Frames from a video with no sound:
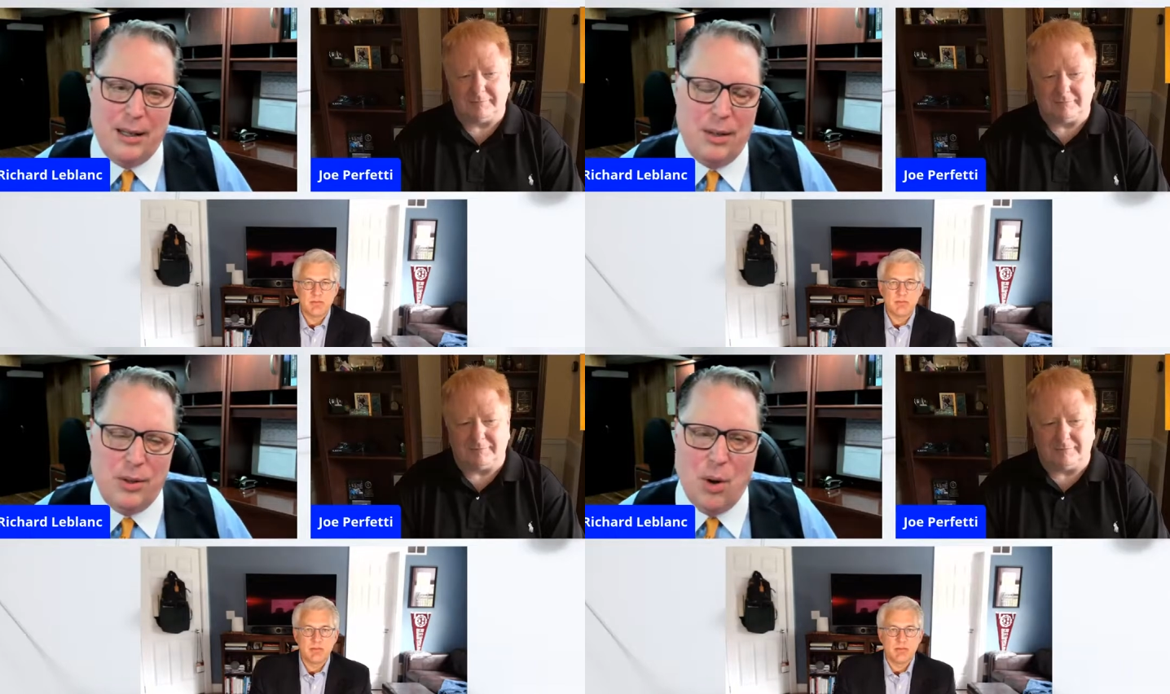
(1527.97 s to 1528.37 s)

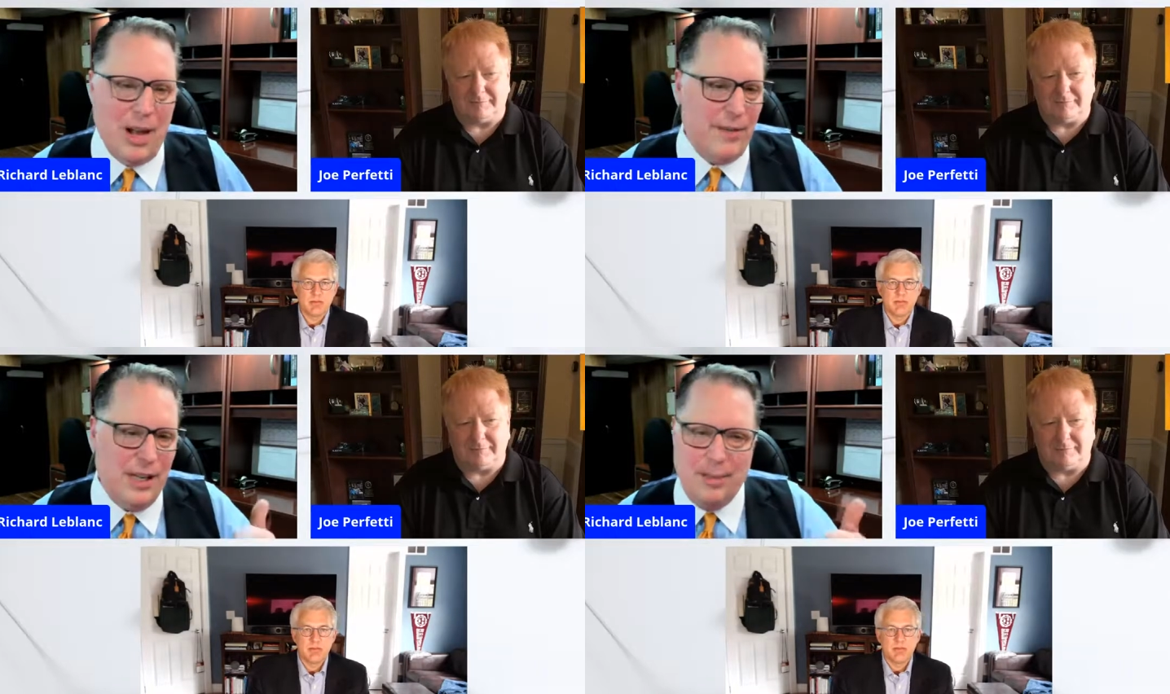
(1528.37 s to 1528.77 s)
Speaker 1: that
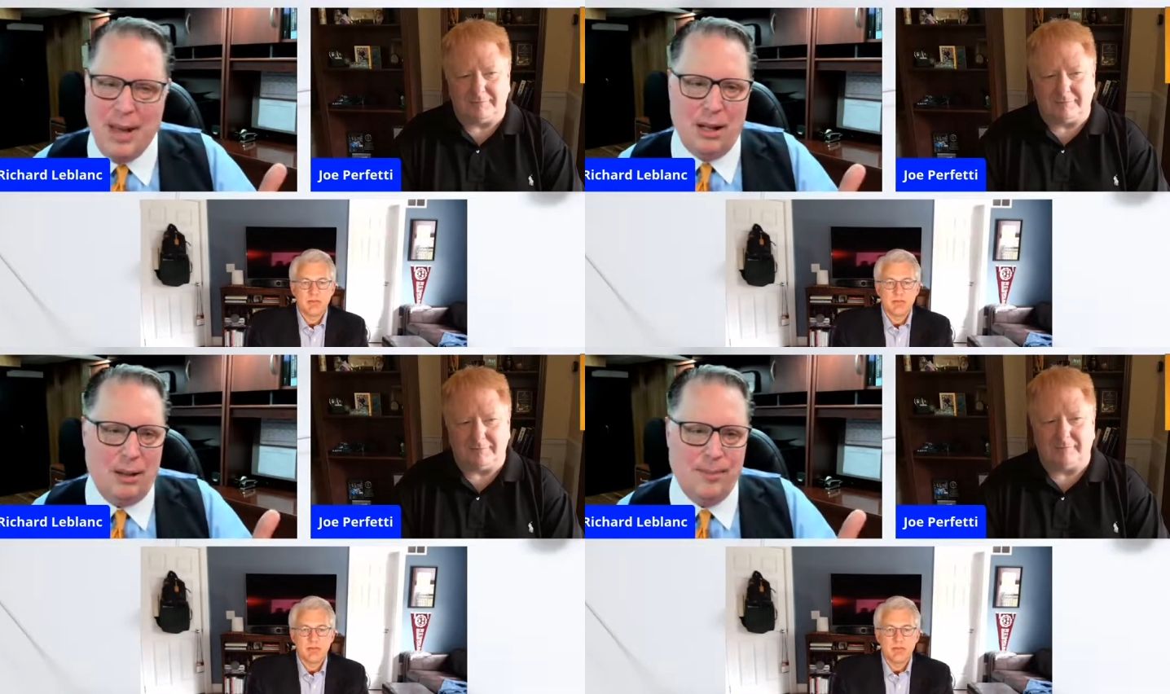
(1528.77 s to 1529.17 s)
don't
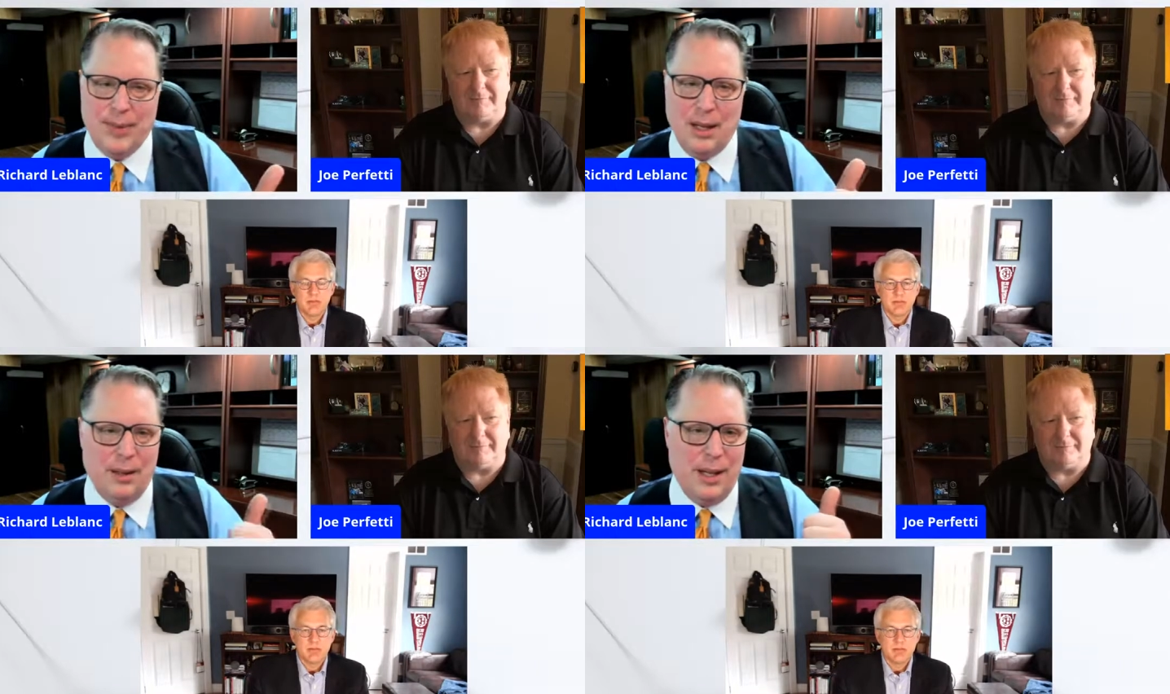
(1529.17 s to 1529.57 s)
have an
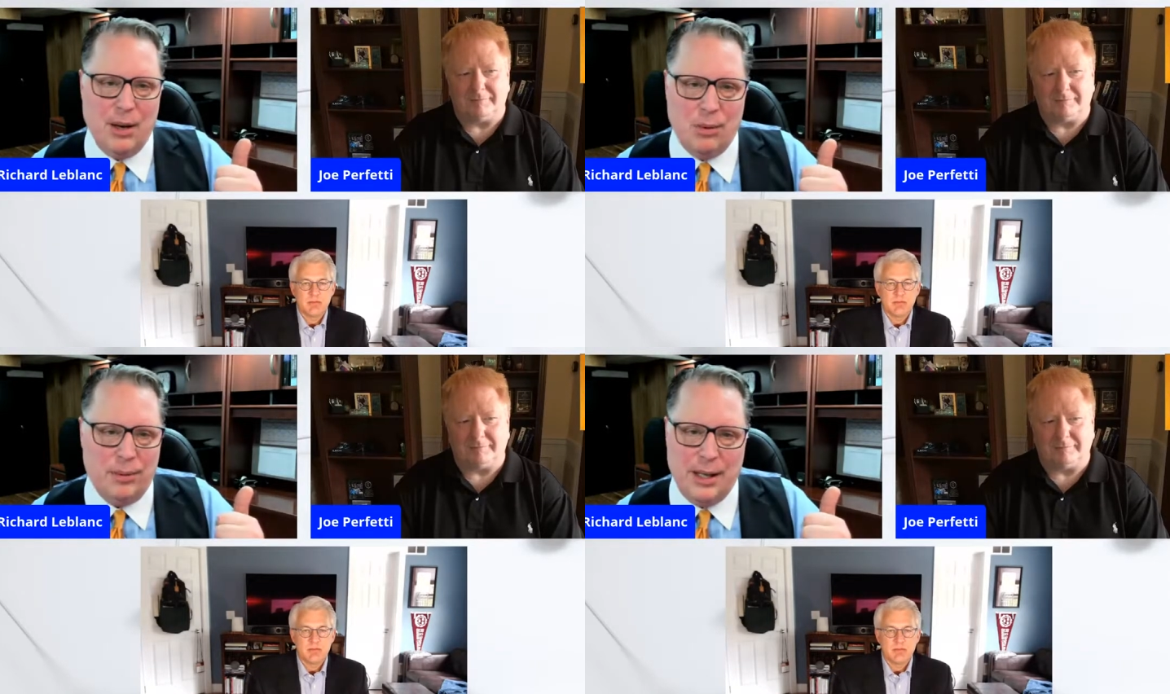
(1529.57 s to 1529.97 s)
email
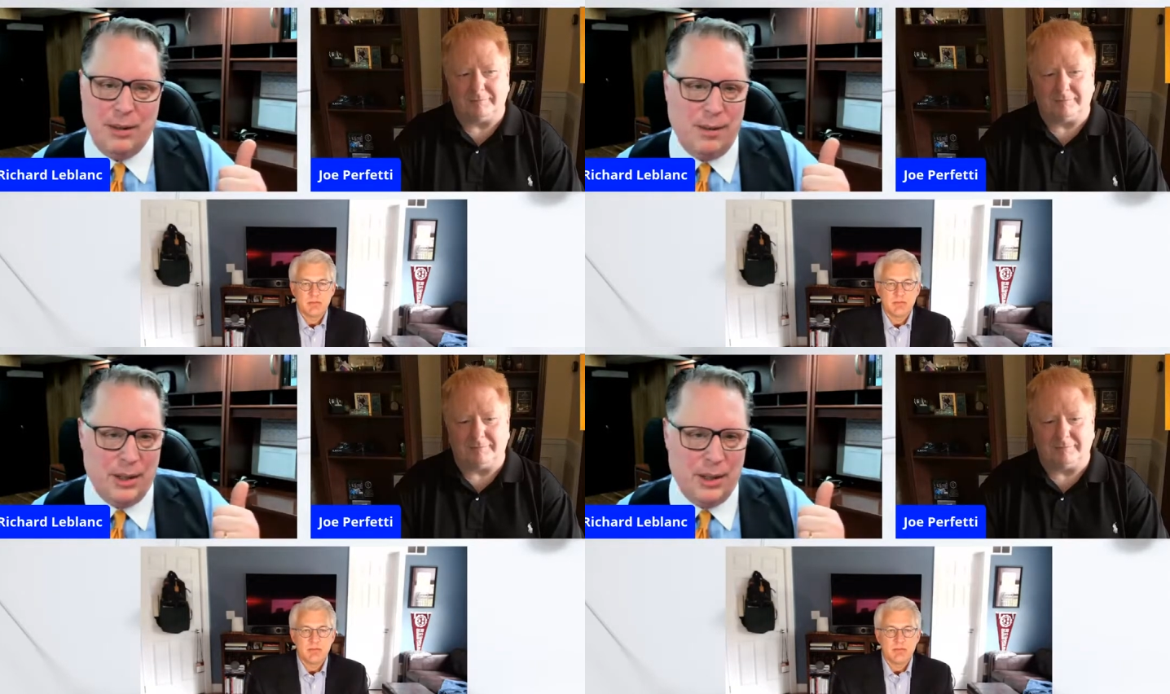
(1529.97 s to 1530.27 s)
they don't.